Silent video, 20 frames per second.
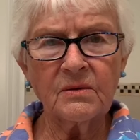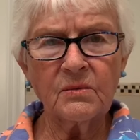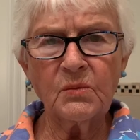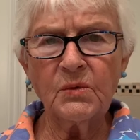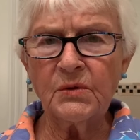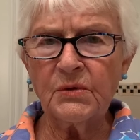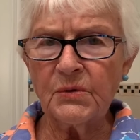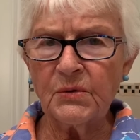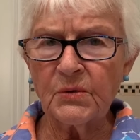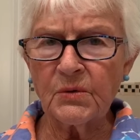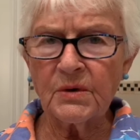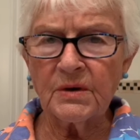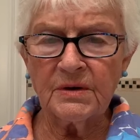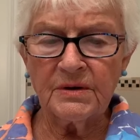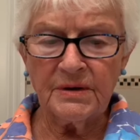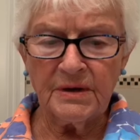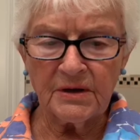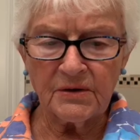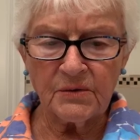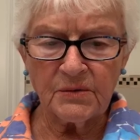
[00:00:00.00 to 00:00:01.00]
with your
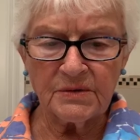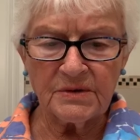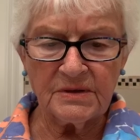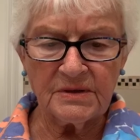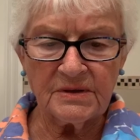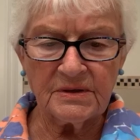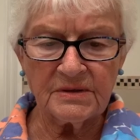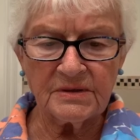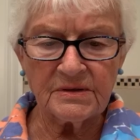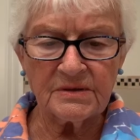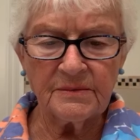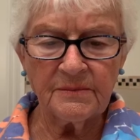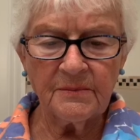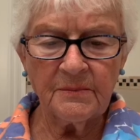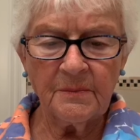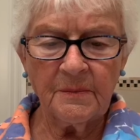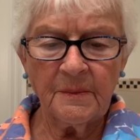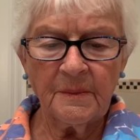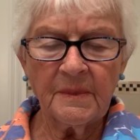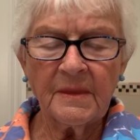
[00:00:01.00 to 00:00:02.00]
iniquities.
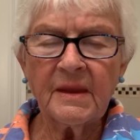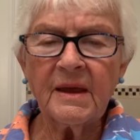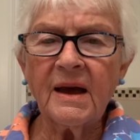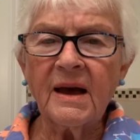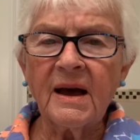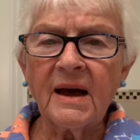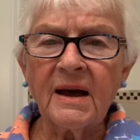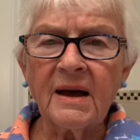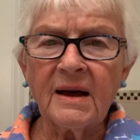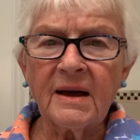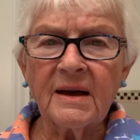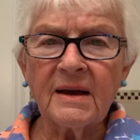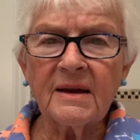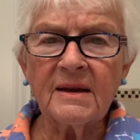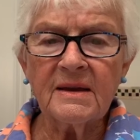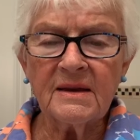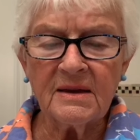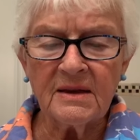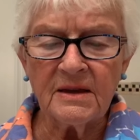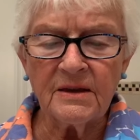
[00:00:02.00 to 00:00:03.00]
I,
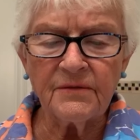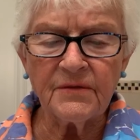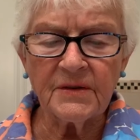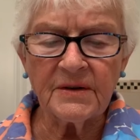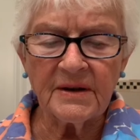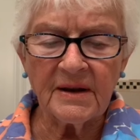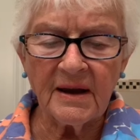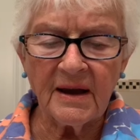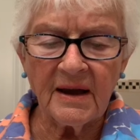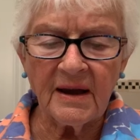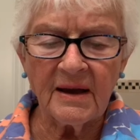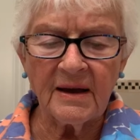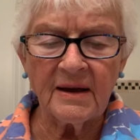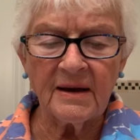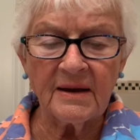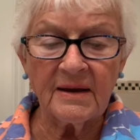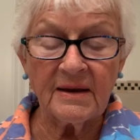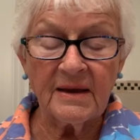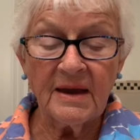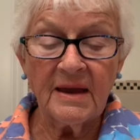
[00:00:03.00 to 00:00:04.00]
even
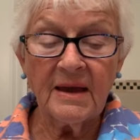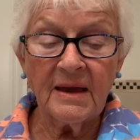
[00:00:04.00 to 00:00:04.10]
I,